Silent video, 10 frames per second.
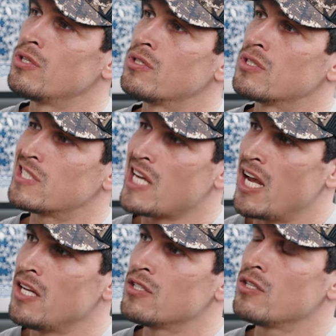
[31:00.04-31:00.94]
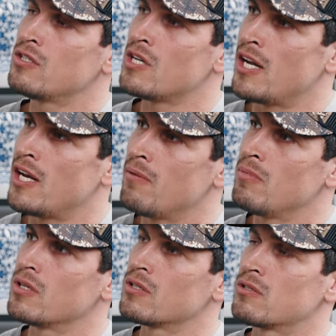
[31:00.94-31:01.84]
the change and
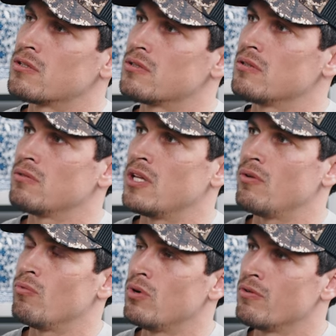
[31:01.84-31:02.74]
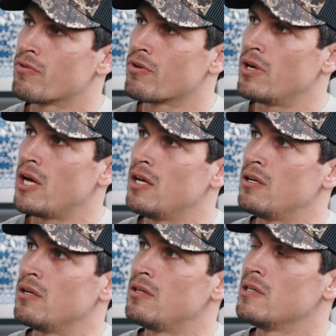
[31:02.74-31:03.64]
dynamics that it would have
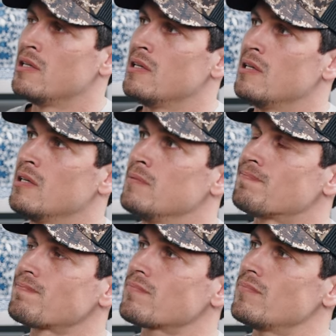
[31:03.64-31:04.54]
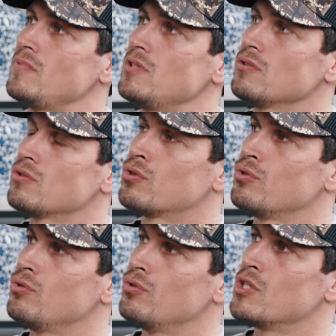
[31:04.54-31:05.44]
created mm.
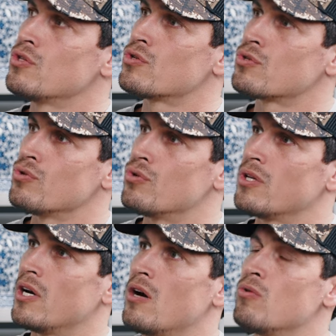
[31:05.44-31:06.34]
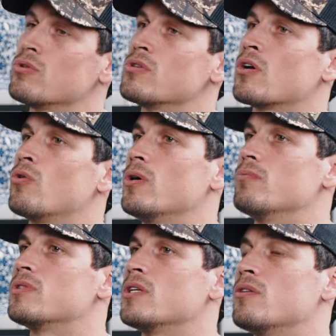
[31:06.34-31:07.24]
to ensure that I was
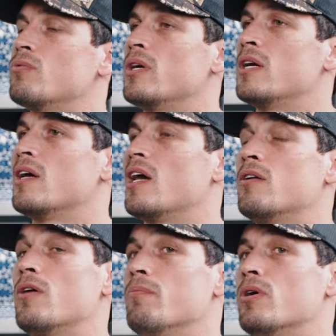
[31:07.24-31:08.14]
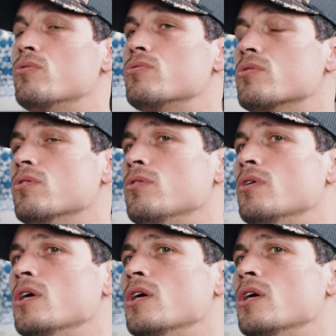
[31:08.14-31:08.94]
equipped and aware and, and but also